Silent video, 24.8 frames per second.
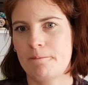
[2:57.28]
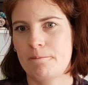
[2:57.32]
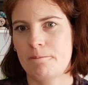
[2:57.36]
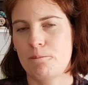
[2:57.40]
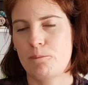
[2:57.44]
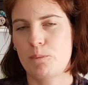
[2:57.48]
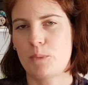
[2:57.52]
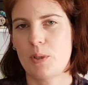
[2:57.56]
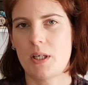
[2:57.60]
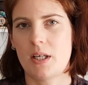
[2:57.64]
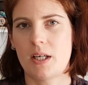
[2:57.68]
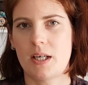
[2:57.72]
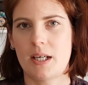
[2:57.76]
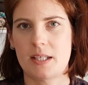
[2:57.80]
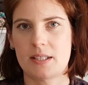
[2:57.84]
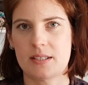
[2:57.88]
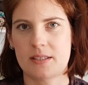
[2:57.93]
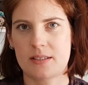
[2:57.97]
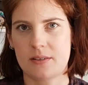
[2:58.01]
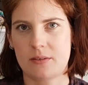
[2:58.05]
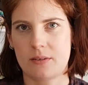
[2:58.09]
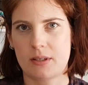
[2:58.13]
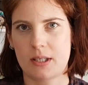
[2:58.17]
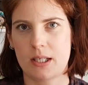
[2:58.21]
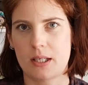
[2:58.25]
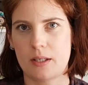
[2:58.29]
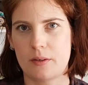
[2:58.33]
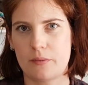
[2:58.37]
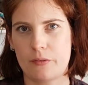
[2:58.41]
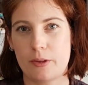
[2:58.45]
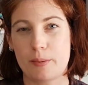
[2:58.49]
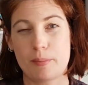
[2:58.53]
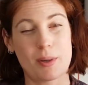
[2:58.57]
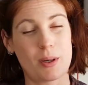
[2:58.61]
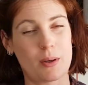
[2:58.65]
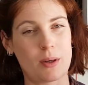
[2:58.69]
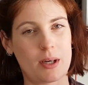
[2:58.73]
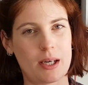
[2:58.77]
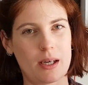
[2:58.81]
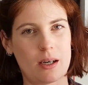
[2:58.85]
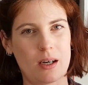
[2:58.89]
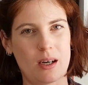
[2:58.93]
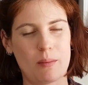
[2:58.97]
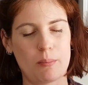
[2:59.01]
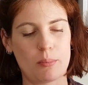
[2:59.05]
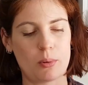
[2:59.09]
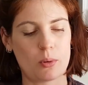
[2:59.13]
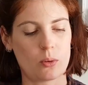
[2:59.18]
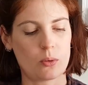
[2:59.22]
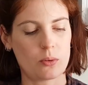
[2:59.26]
but I still have the mohair I
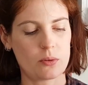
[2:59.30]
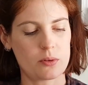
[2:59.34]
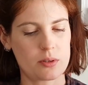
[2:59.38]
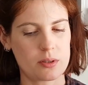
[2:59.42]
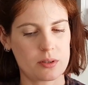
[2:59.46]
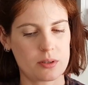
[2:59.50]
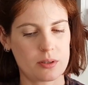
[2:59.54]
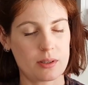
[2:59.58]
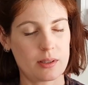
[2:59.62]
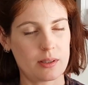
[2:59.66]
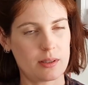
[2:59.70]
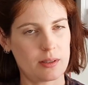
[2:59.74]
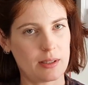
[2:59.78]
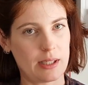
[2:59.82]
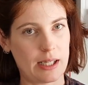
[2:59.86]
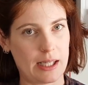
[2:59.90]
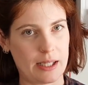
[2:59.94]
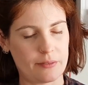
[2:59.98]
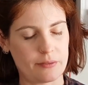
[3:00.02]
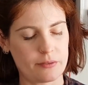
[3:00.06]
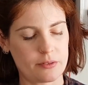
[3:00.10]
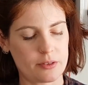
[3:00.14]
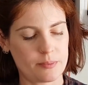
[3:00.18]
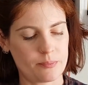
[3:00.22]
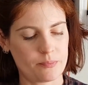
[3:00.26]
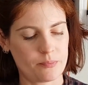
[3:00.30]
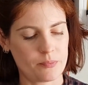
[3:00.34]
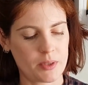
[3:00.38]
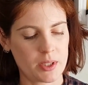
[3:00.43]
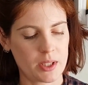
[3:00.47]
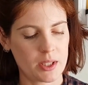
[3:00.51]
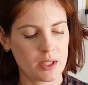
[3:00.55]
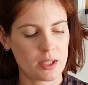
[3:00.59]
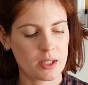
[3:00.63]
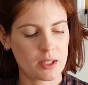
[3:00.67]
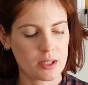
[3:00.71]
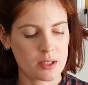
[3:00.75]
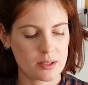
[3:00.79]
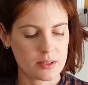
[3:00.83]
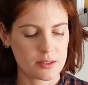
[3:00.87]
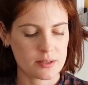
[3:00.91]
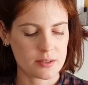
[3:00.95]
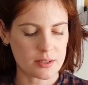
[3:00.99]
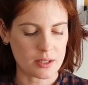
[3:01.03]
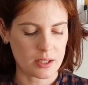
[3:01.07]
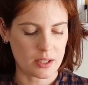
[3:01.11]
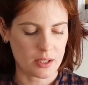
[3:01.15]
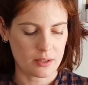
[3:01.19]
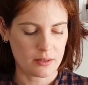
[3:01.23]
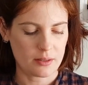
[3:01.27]
bought left.
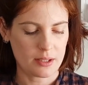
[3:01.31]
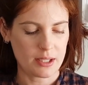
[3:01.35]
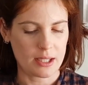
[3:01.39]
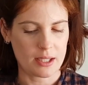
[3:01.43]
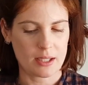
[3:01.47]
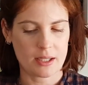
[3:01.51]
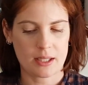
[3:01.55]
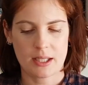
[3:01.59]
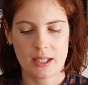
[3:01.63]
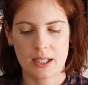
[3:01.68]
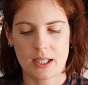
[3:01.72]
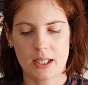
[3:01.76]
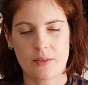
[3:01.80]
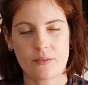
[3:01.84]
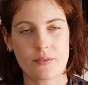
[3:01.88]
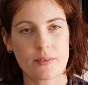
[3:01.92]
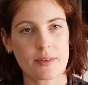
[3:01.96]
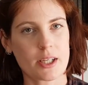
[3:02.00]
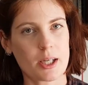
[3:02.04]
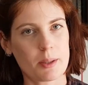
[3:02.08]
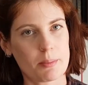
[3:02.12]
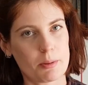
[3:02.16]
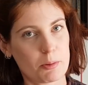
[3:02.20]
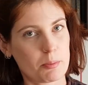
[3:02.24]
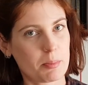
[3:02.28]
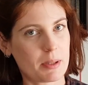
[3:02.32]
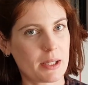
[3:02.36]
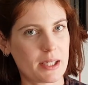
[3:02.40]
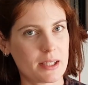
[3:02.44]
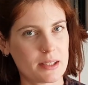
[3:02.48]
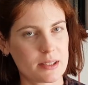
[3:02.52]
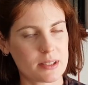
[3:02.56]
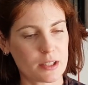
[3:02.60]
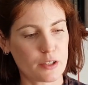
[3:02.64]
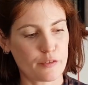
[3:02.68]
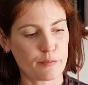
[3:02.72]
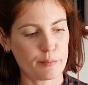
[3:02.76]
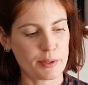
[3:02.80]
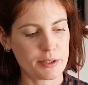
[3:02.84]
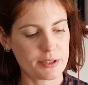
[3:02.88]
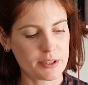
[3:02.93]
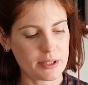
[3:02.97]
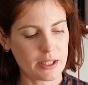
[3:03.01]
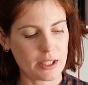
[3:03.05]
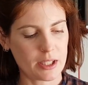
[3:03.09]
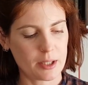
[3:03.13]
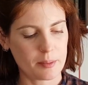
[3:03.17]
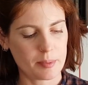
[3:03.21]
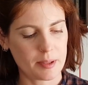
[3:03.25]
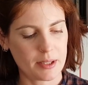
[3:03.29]
So yeah, I have a couple of plates of
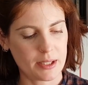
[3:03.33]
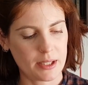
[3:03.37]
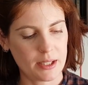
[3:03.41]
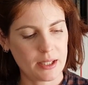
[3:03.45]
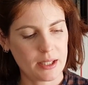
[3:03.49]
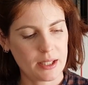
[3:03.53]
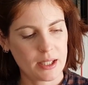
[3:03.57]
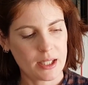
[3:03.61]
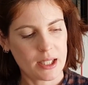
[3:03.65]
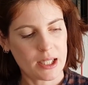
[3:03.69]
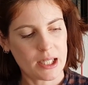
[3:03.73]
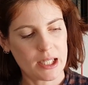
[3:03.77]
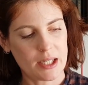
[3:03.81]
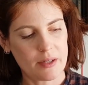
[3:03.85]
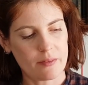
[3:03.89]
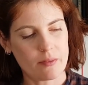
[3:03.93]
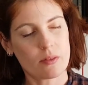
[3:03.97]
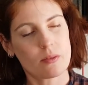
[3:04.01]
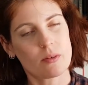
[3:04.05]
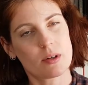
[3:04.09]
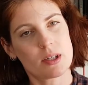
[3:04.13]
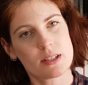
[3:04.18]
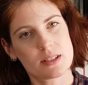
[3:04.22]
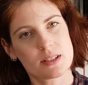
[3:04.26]
Plutelope, I have 3